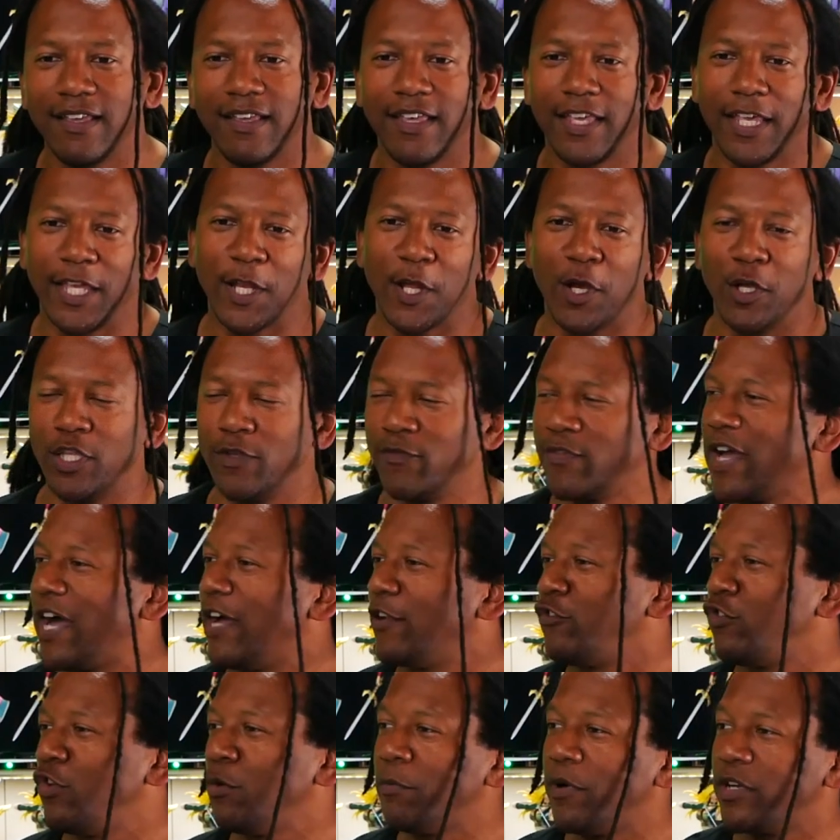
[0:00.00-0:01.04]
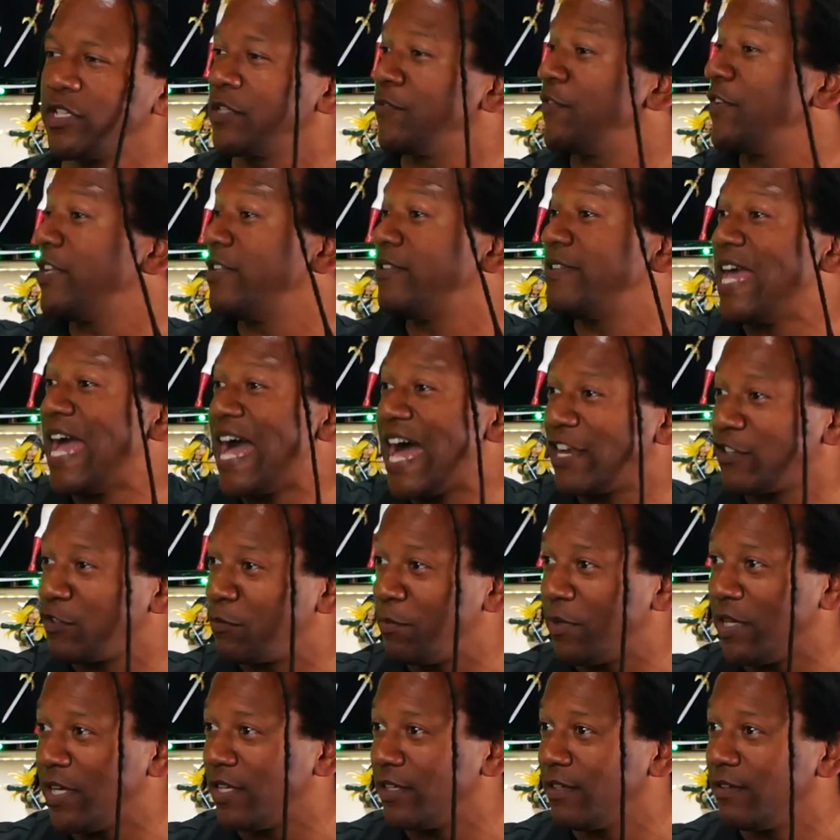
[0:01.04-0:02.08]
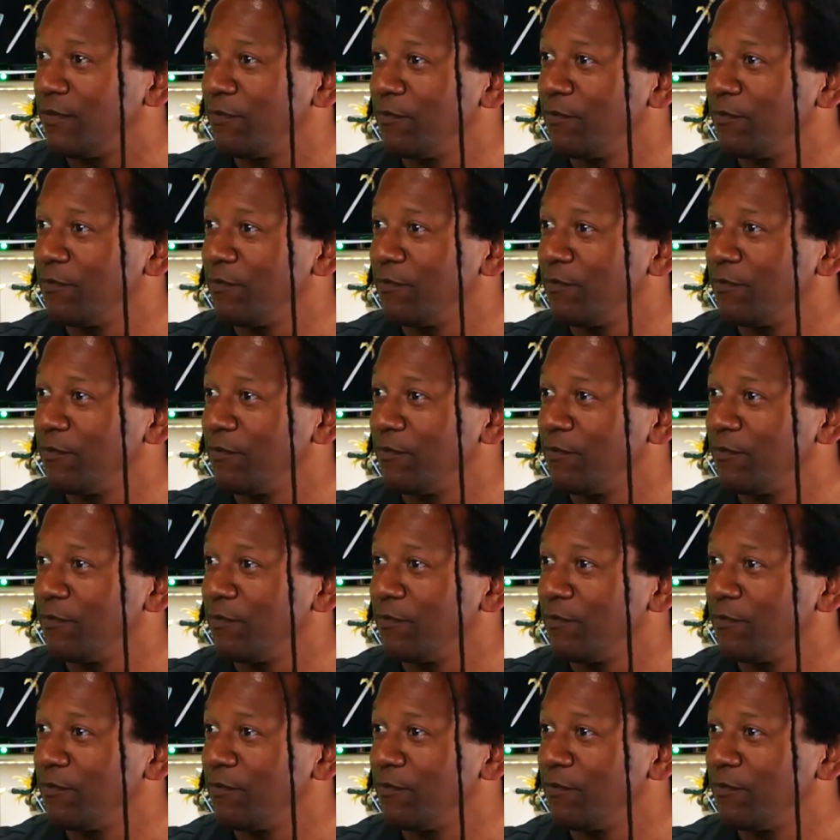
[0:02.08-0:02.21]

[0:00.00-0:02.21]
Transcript: You know, you've got too much of an attachment.